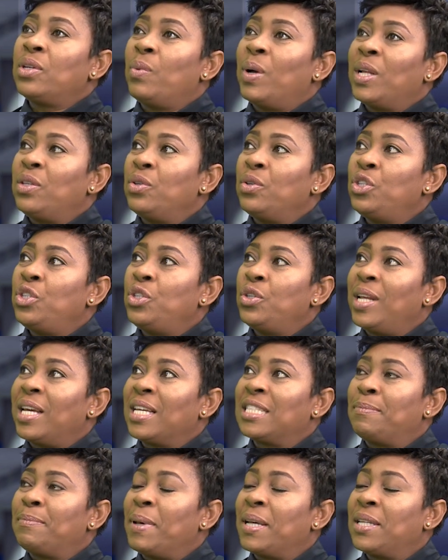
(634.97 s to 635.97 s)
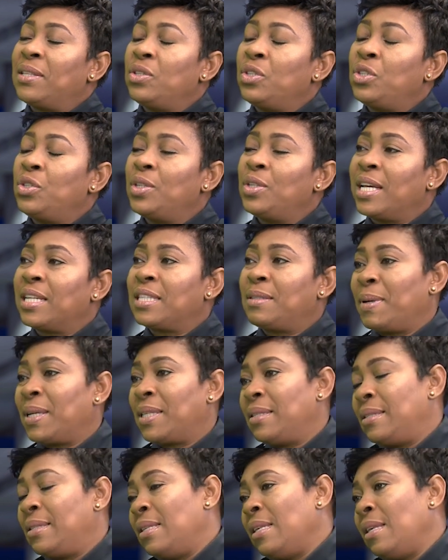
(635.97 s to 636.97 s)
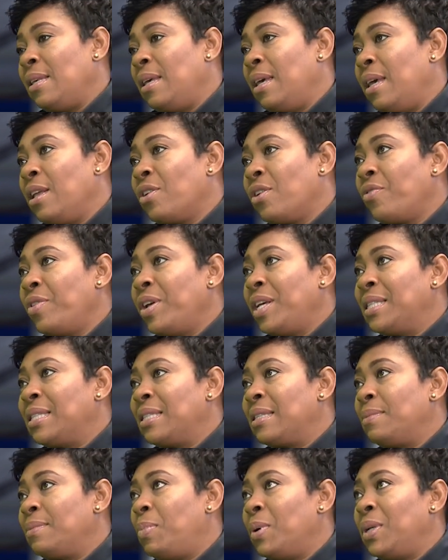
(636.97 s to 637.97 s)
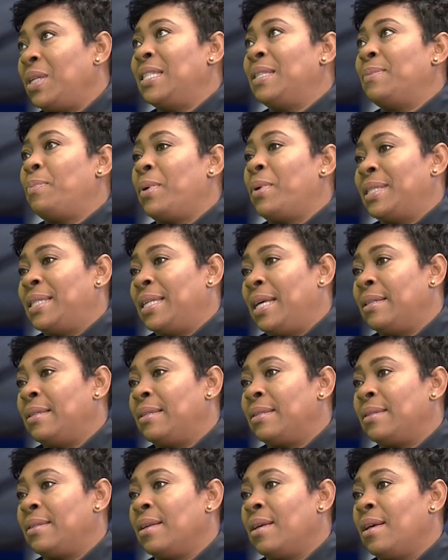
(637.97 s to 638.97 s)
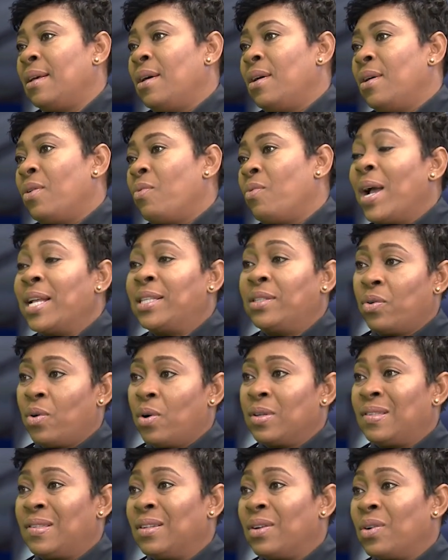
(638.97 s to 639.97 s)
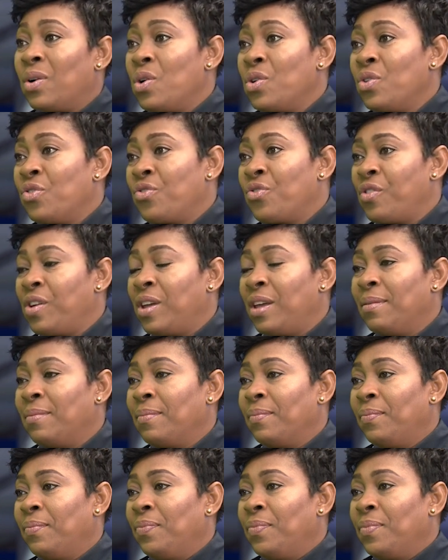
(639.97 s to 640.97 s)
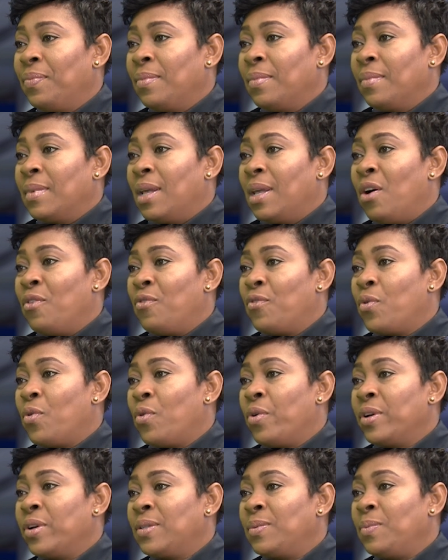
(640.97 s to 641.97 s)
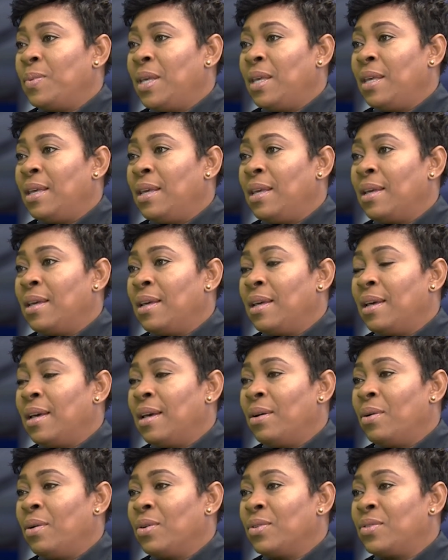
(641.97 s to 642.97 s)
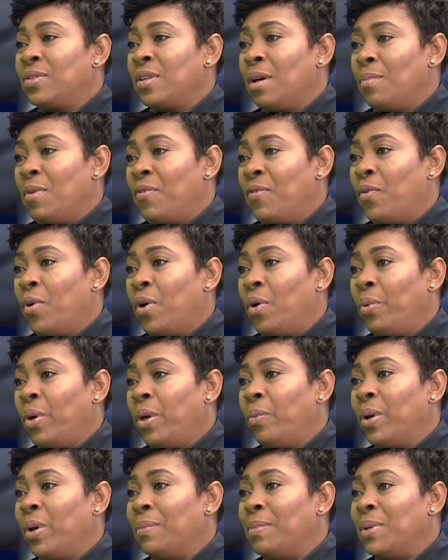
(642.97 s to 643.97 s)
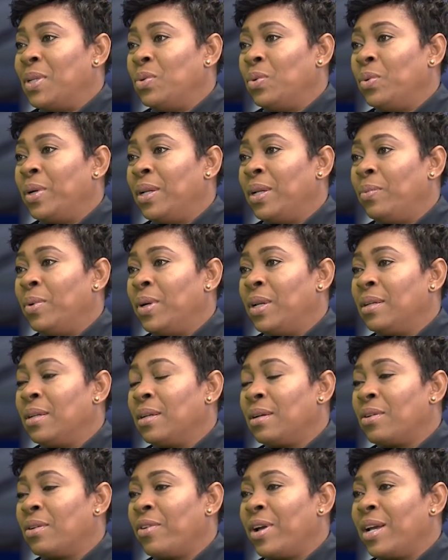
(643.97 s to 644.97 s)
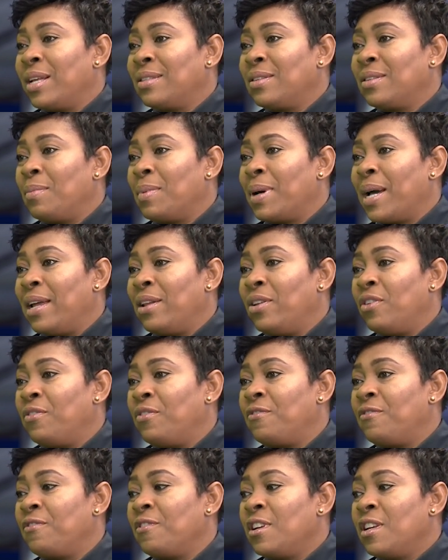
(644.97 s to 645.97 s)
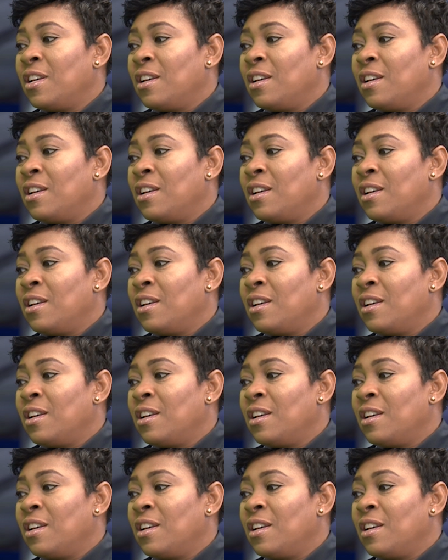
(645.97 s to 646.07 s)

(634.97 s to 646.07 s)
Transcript: what you should expect, you should expect to see increased police presence right across the country. Of course, some of what we will be doing will create some kind of